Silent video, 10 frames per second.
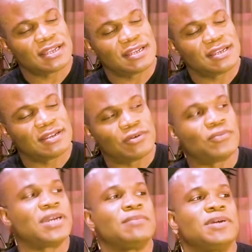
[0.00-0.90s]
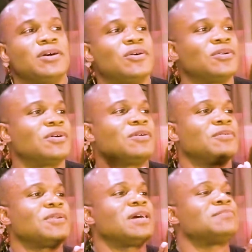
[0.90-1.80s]
No, wait a minute. Hold
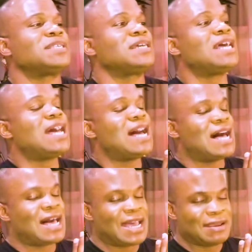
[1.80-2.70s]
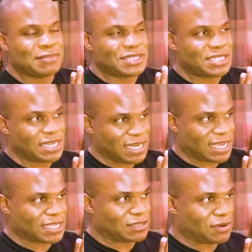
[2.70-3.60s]
on. I'm saying I'm a Gen
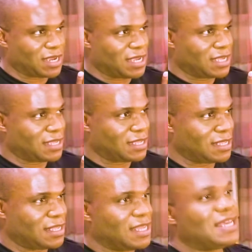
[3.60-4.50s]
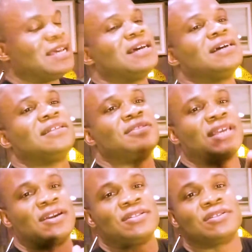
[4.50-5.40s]
X, right?
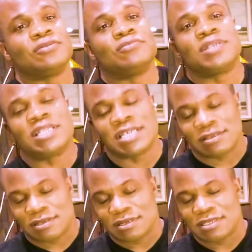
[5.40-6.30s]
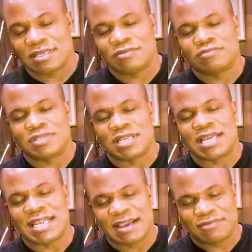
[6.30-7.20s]
They're the new millennials,
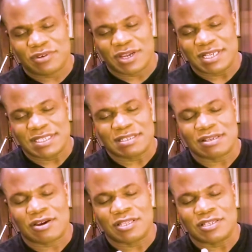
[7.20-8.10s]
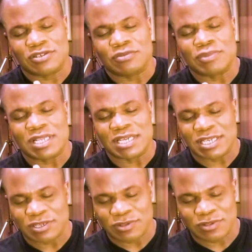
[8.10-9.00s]
and after us are the new
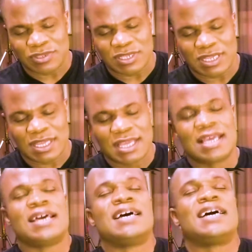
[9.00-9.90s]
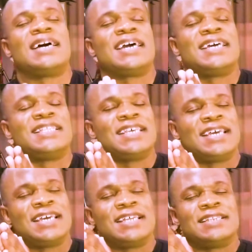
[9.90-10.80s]
millennials, and
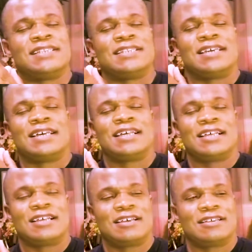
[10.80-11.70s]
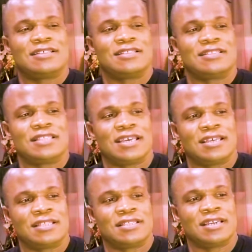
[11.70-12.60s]
then
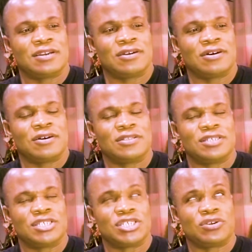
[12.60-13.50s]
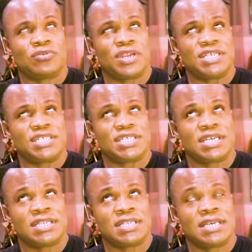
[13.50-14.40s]
there are the
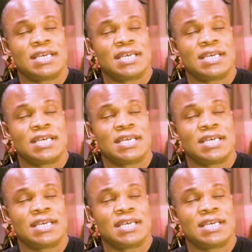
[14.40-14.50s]
Generation